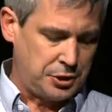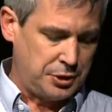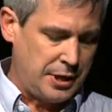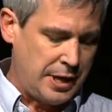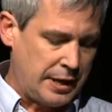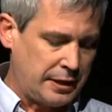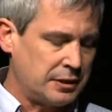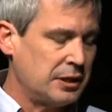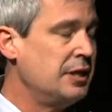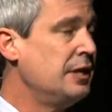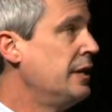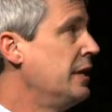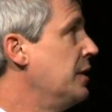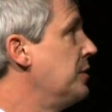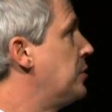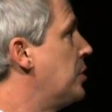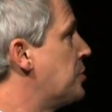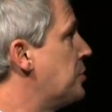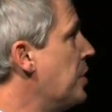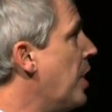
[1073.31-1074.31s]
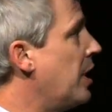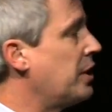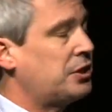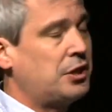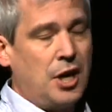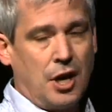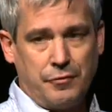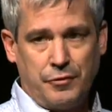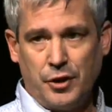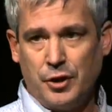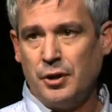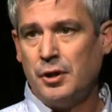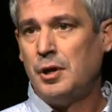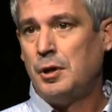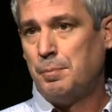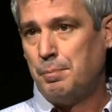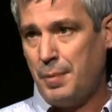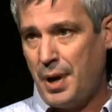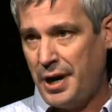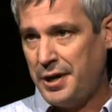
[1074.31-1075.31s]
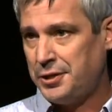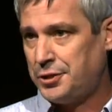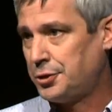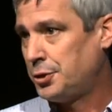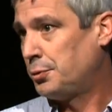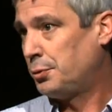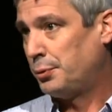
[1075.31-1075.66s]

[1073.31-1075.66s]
Act, it does not cover mice,